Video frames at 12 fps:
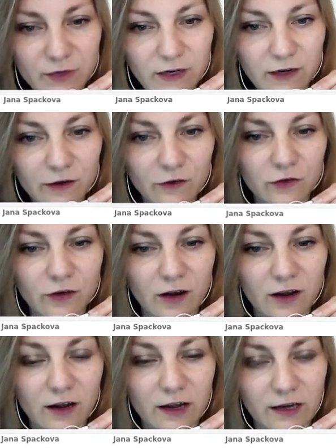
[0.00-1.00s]

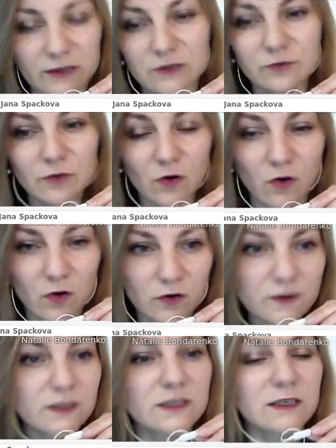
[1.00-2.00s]
beach, and of
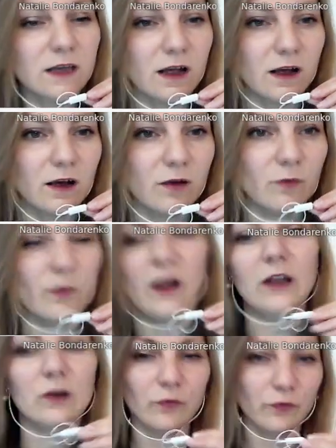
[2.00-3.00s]
course,
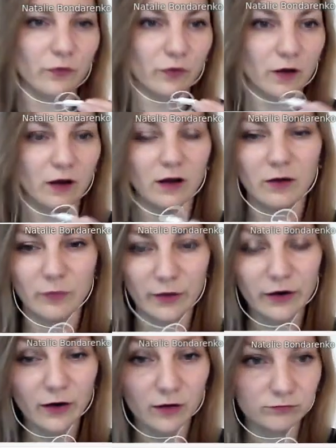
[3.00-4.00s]
one of
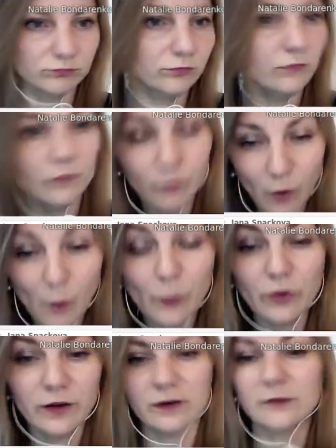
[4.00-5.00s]
very
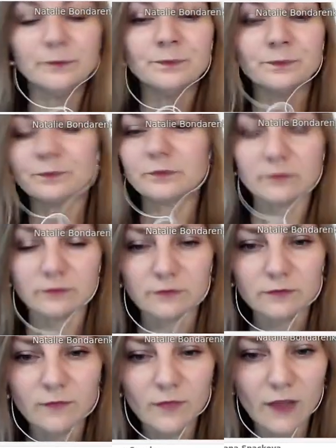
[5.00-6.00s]
popular
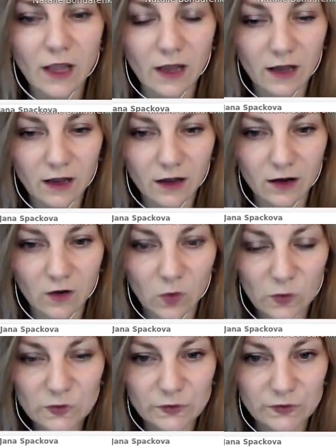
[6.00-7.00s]

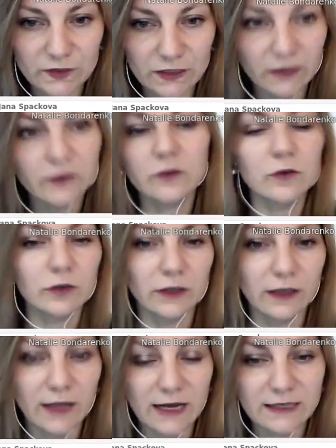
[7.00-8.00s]
also thing
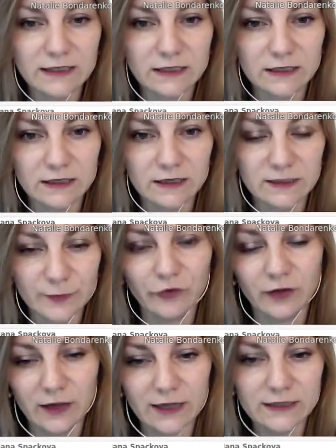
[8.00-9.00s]
during
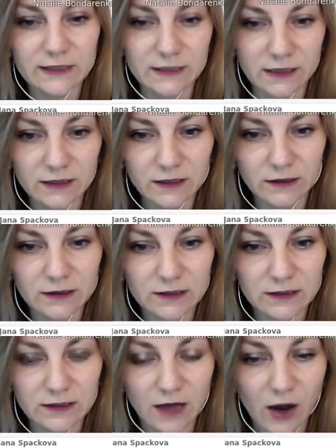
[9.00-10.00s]
especially last season,
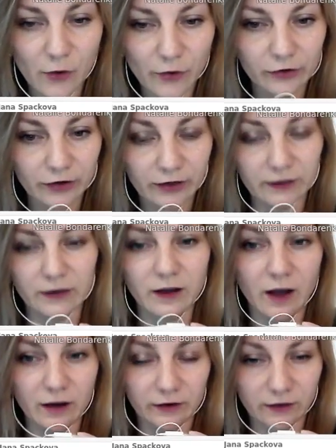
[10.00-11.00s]
it's our organic
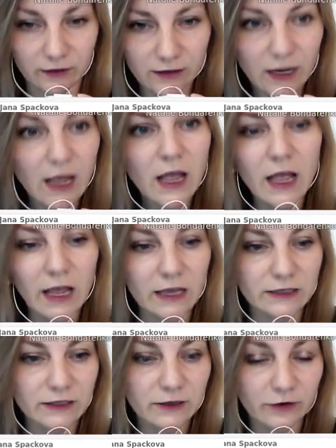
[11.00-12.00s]
garden.
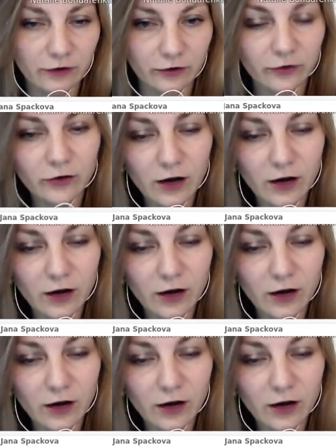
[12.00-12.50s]
And here